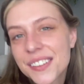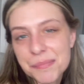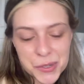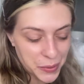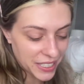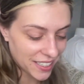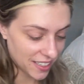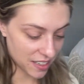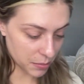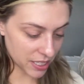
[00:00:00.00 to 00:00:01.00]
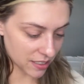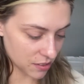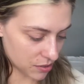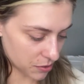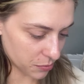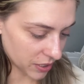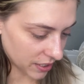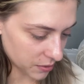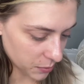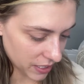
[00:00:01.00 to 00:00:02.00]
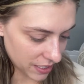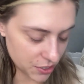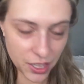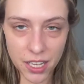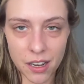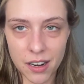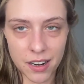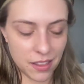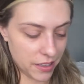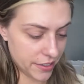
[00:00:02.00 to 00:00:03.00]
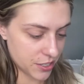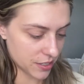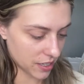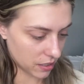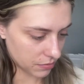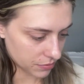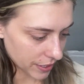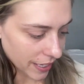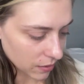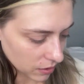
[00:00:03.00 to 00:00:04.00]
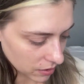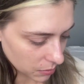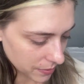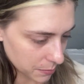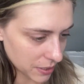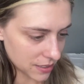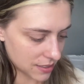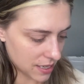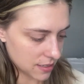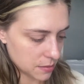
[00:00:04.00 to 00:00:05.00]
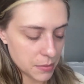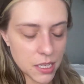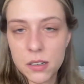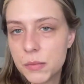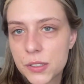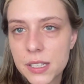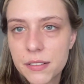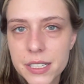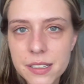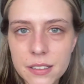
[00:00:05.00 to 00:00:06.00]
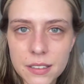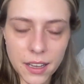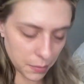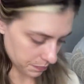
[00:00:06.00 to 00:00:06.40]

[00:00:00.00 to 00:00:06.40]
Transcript: I'm 28. Anybody else just realize what age they are and they just kind of freak out a little bit, because that is me almost every single day.